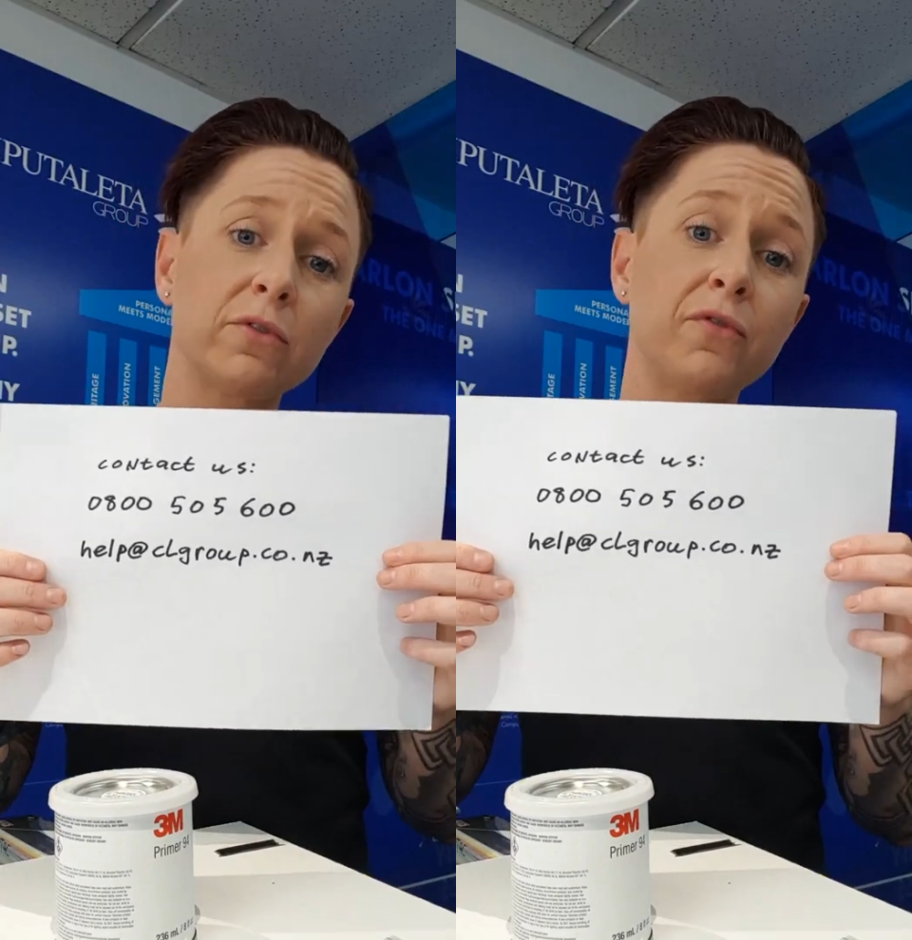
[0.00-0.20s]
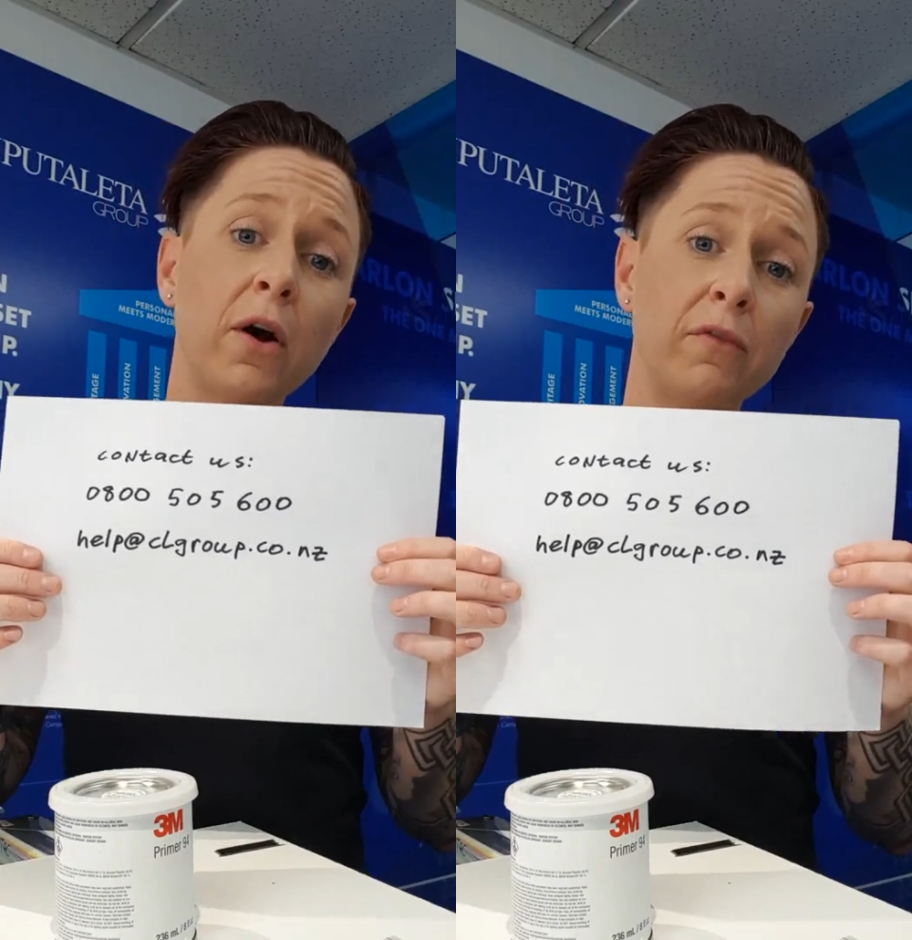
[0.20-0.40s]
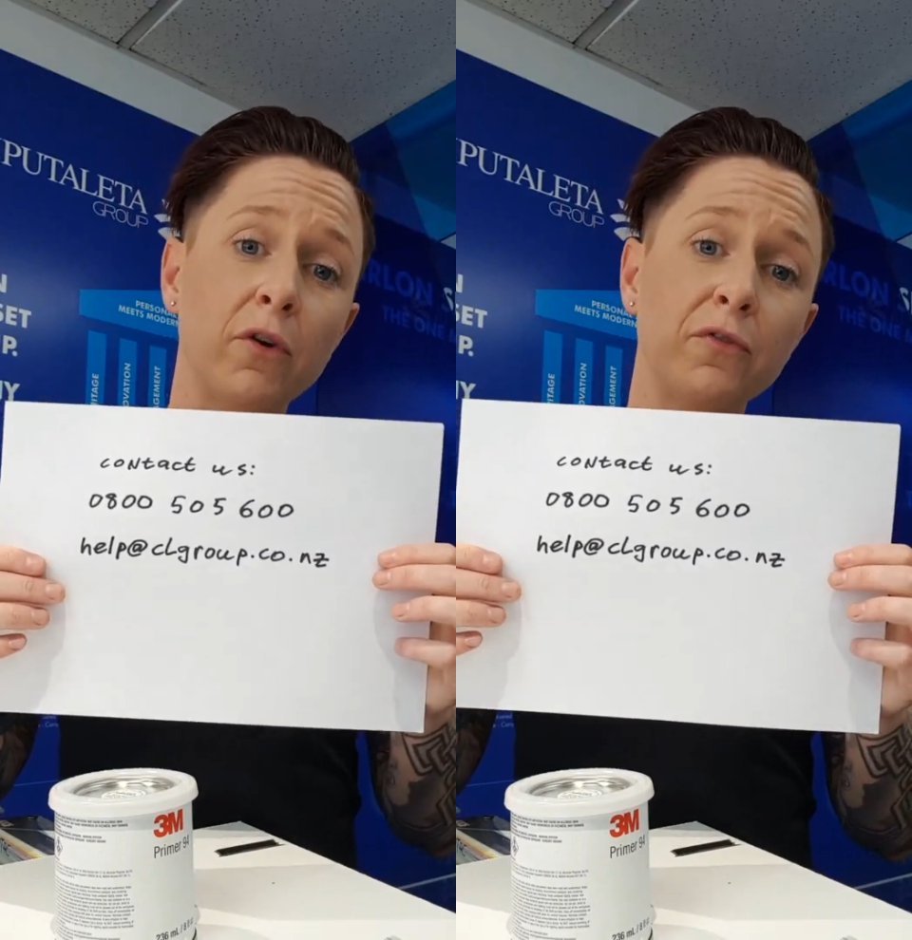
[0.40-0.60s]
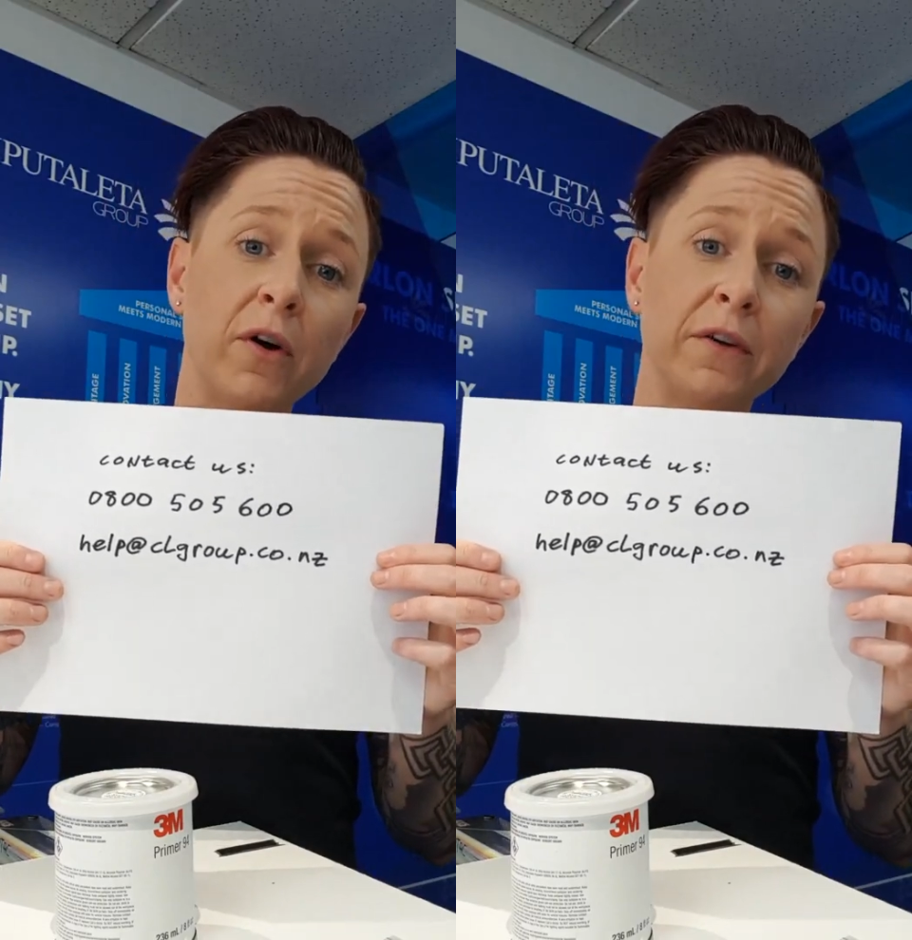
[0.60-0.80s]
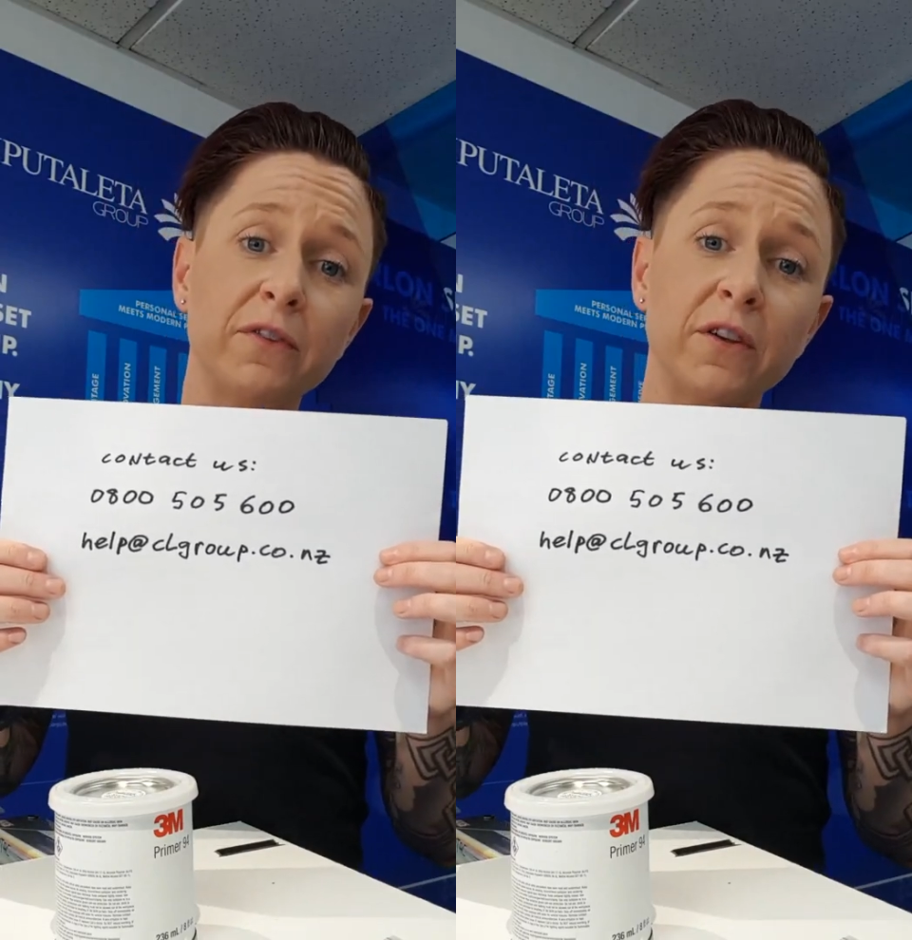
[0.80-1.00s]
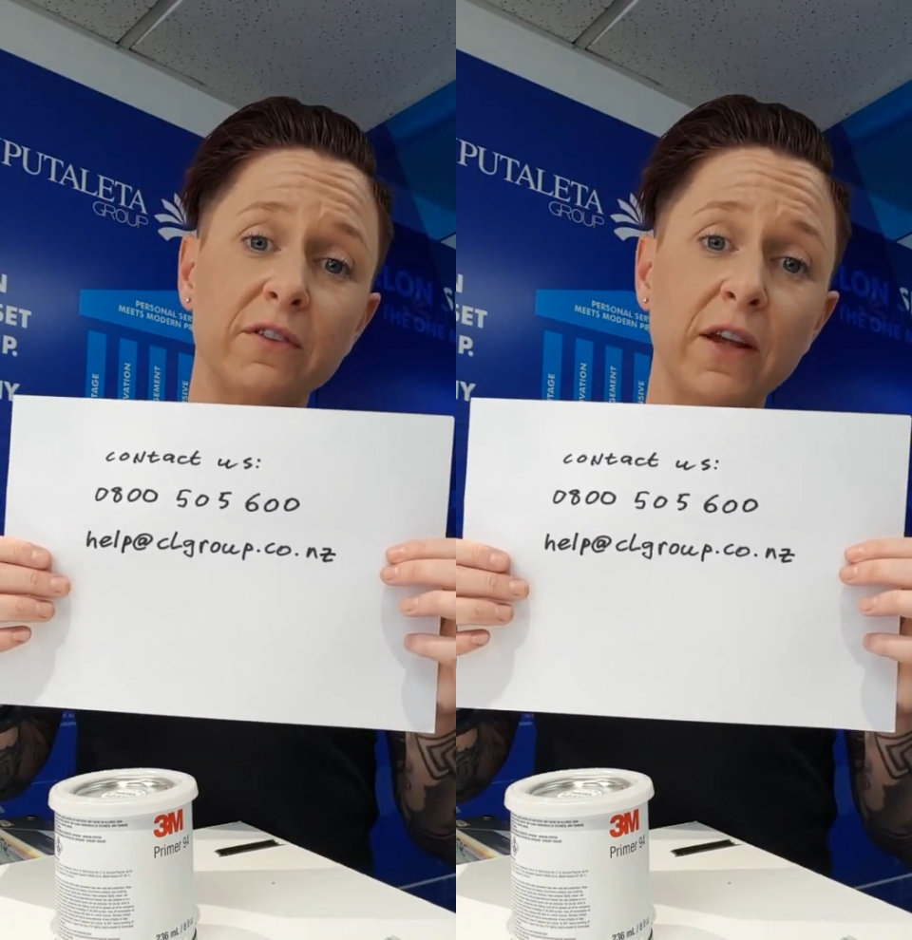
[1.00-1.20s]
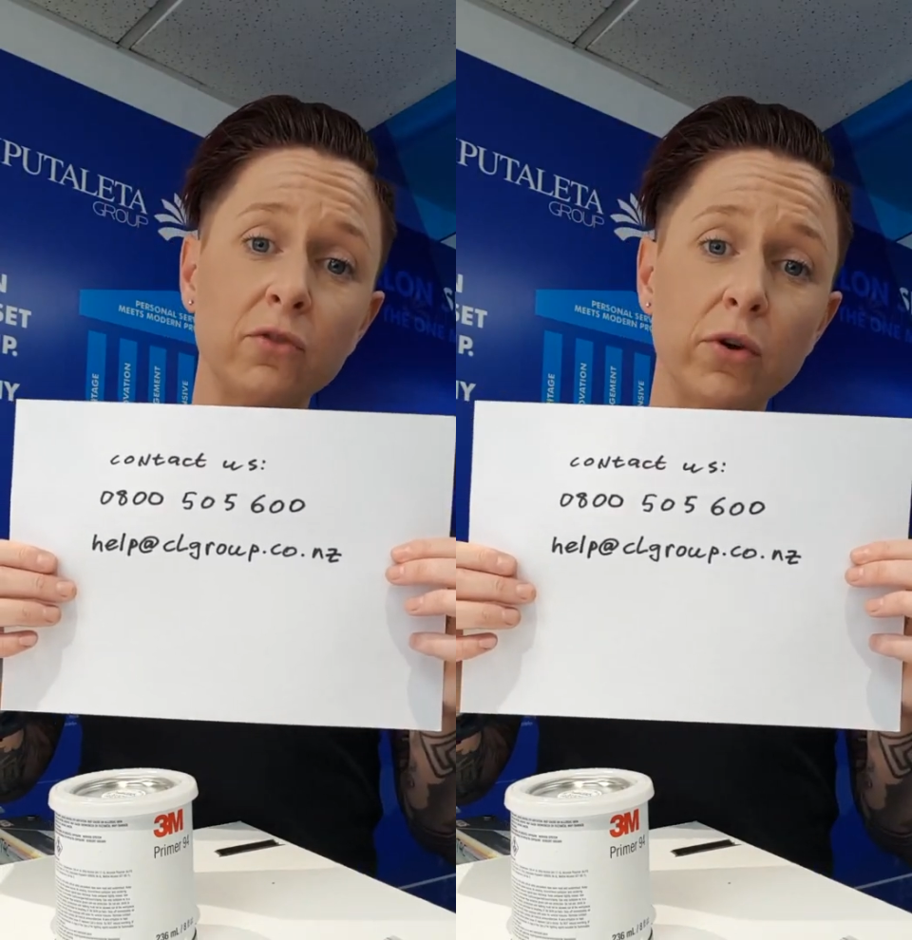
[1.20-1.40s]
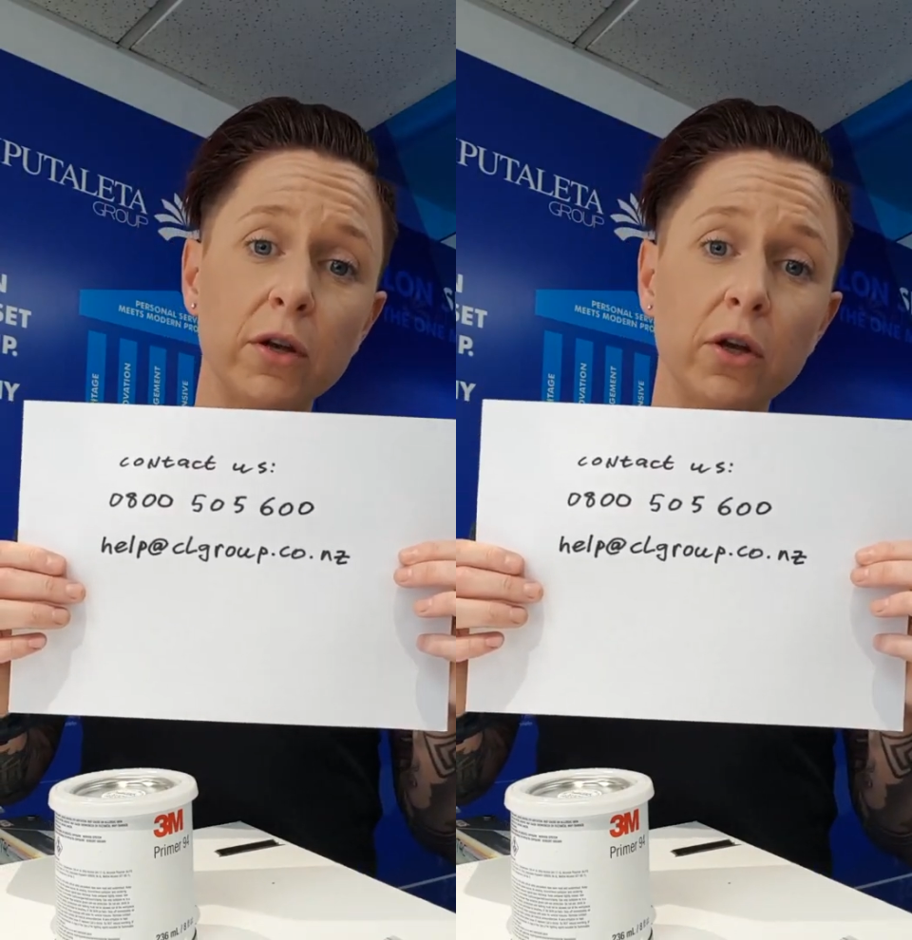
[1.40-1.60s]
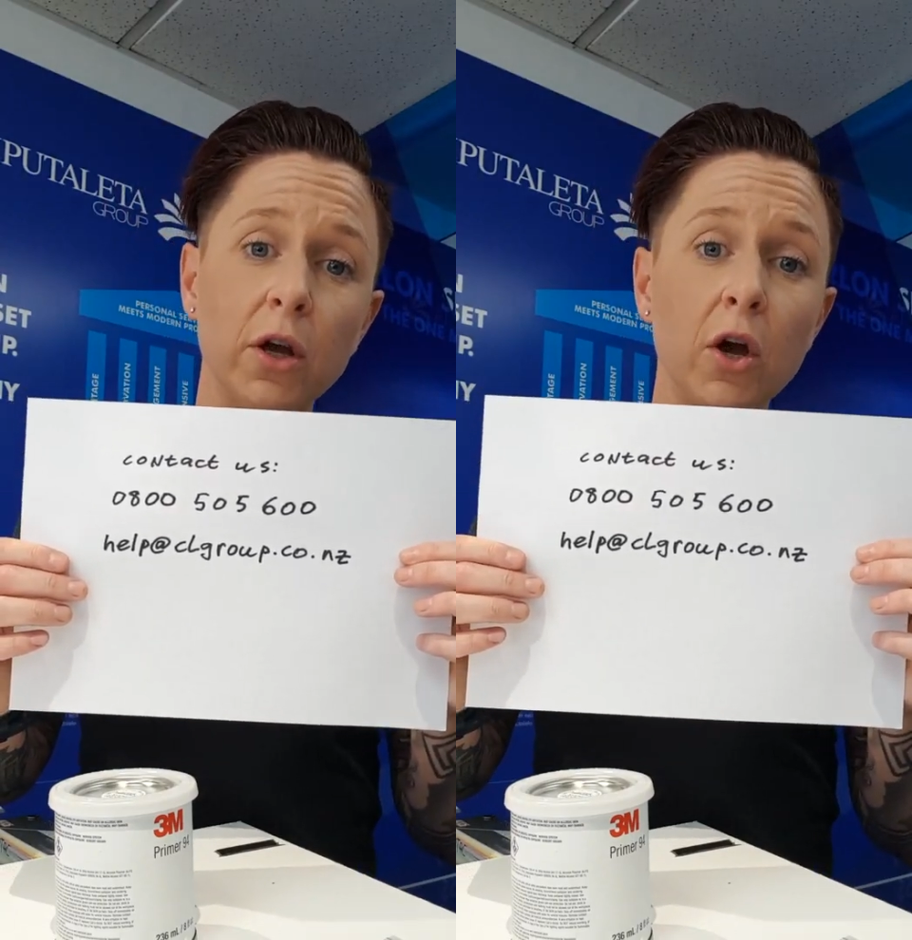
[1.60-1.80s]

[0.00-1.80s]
505 600